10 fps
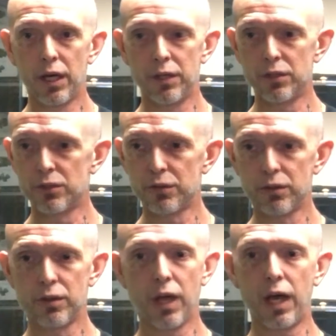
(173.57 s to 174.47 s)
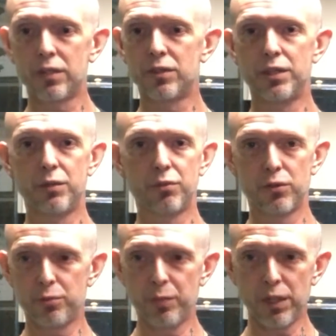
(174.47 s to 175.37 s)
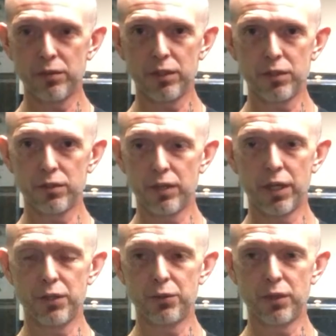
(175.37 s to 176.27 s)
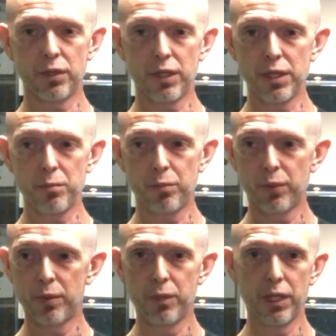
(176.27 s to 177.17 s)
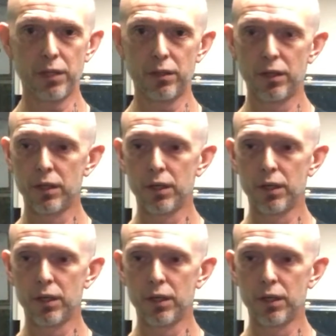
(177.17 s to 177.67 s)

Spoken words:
There's lots of different species that you can keep. I mean,